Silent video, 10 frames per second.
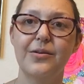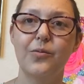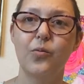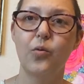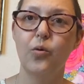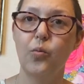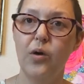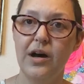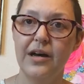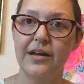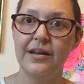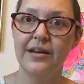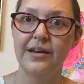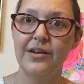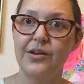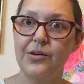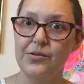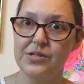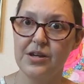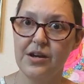well, one,
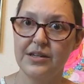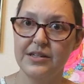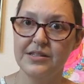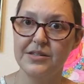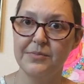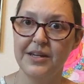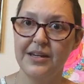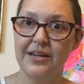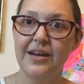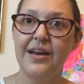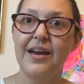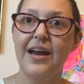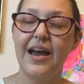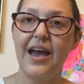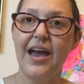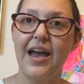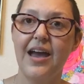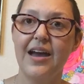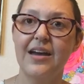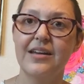who's talking to me?
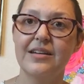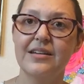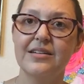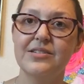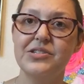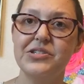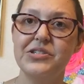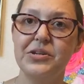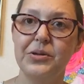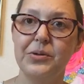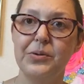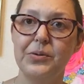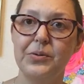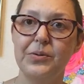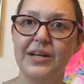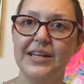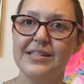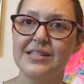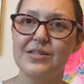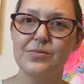And two,
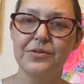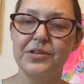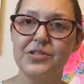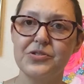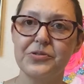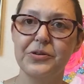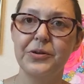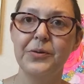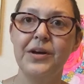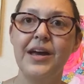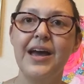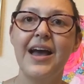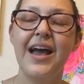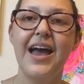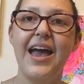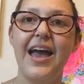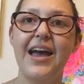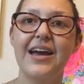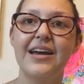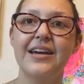is this really true?
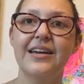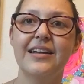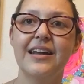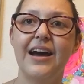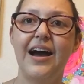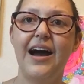And